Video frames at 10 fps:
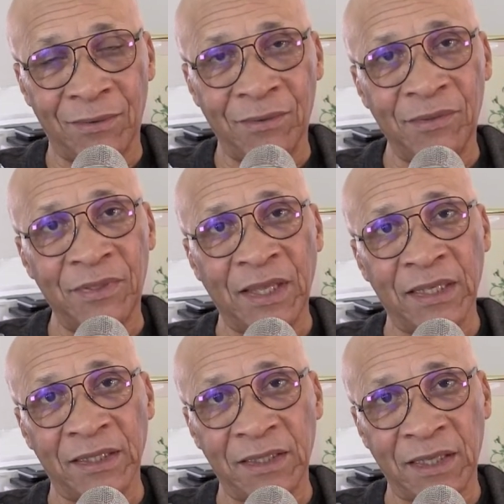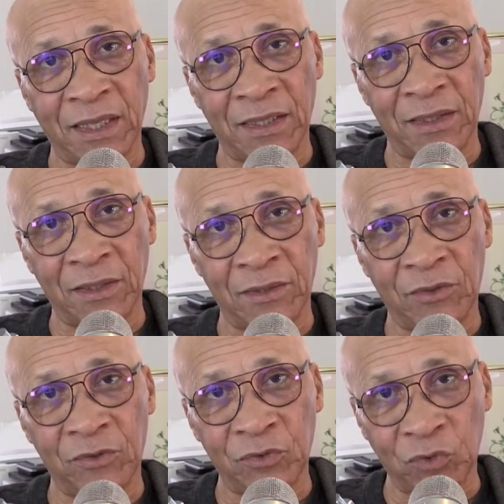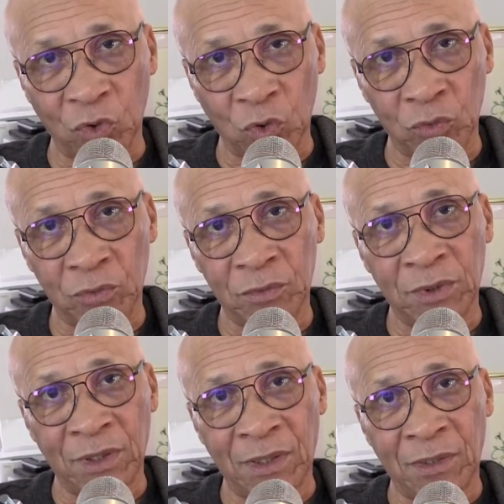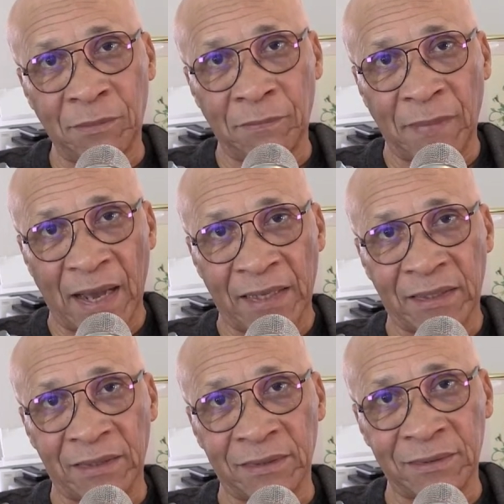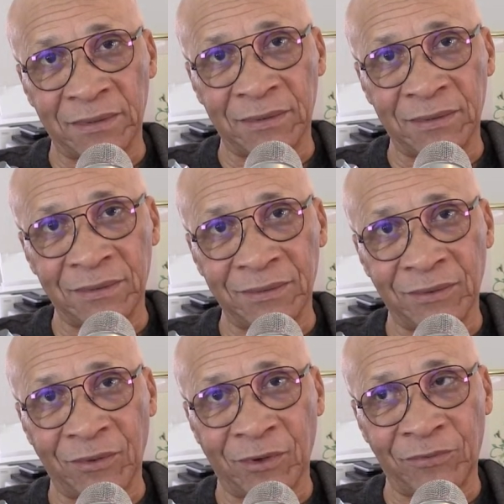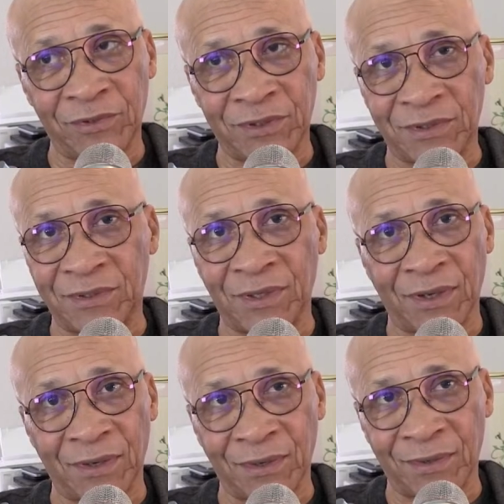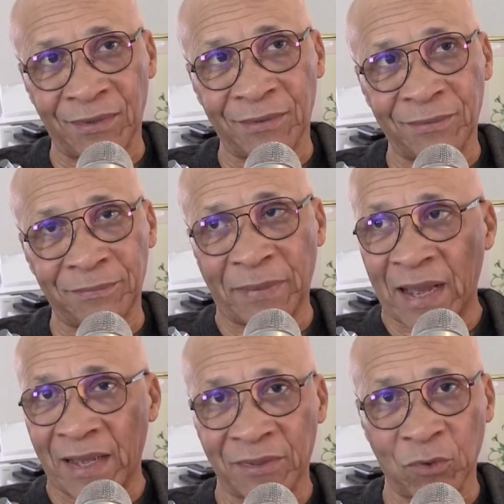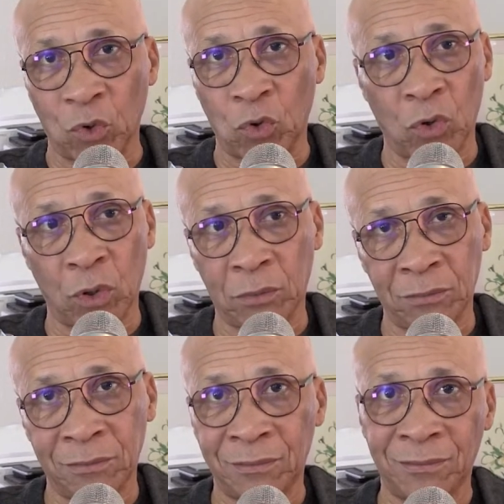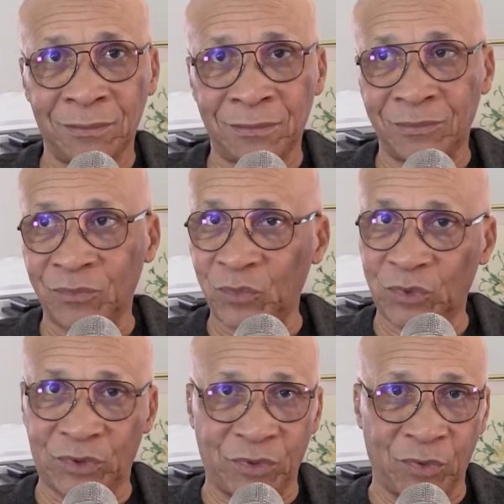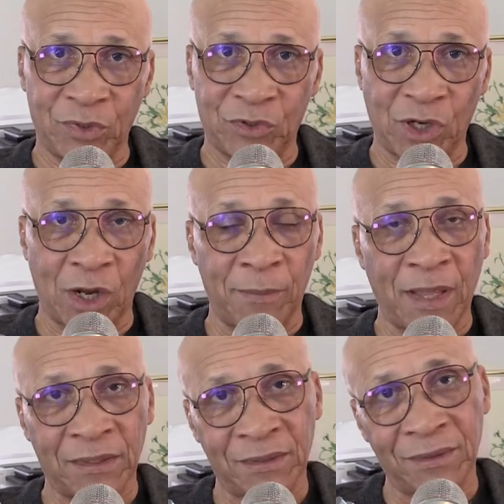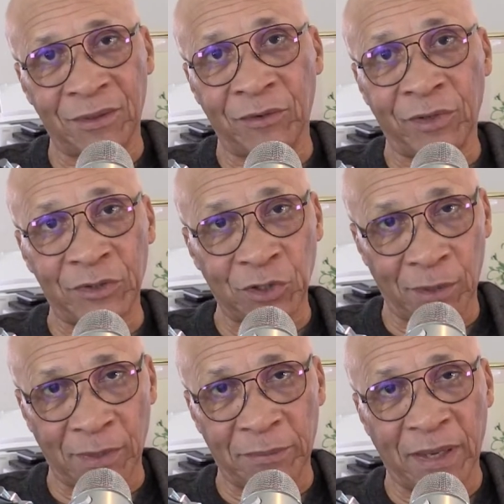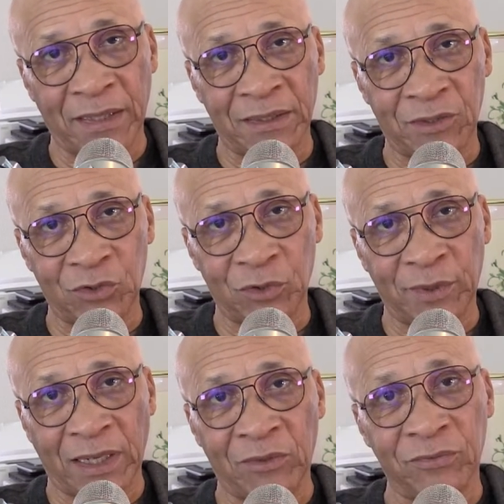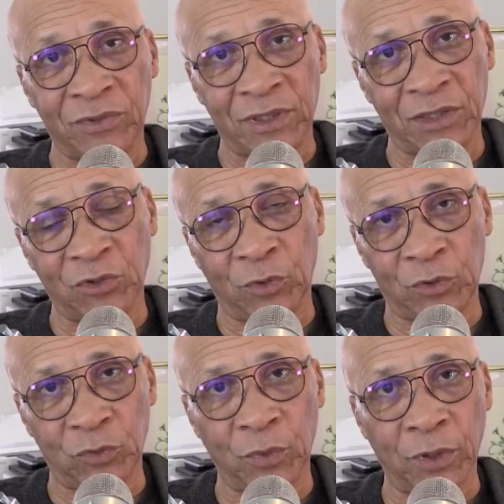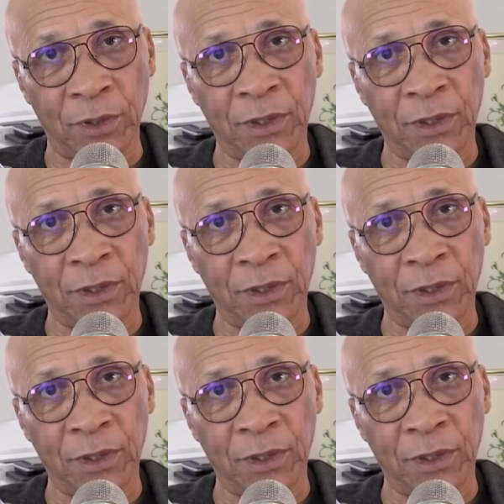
thinking he can throw Biden off his path or the great job that Biden is doing. I don't feel that's going to work.